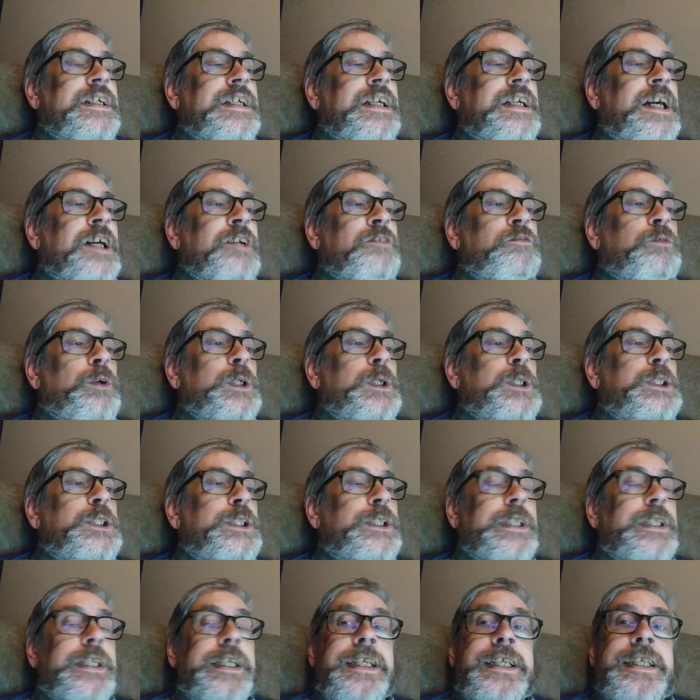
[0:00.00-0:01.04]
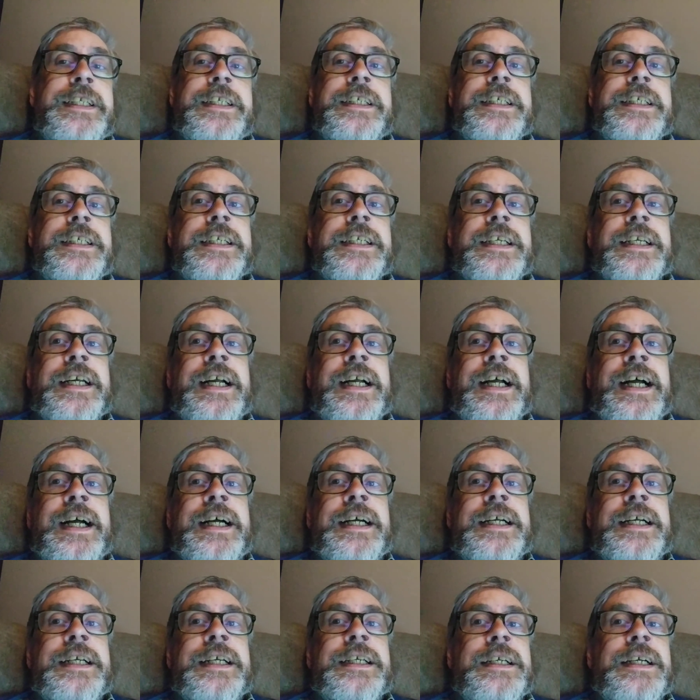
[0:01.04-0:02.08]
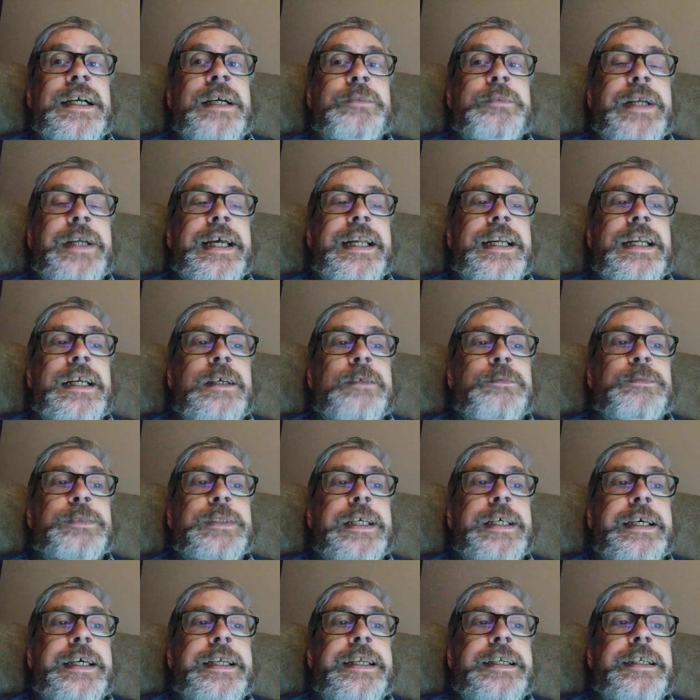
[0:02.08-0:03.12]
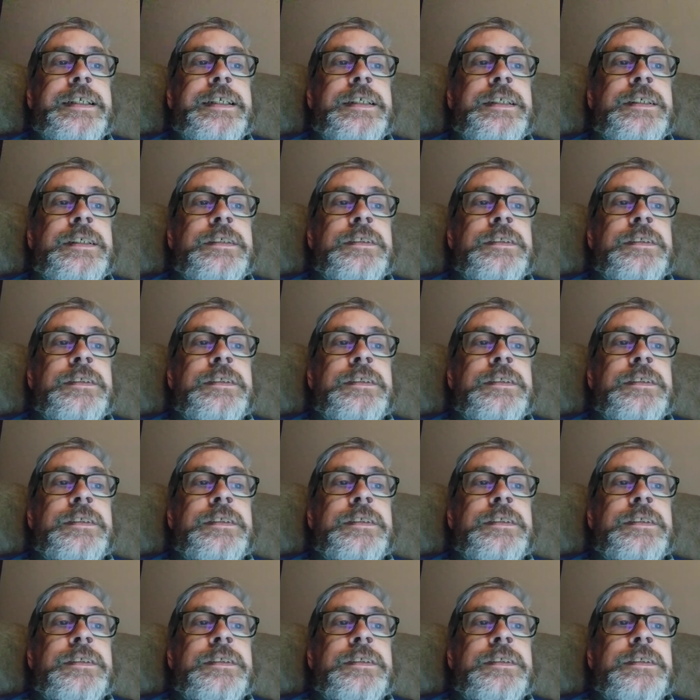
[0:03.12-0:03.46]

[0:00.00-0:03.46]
Unfortunately, I'm kind of upset at,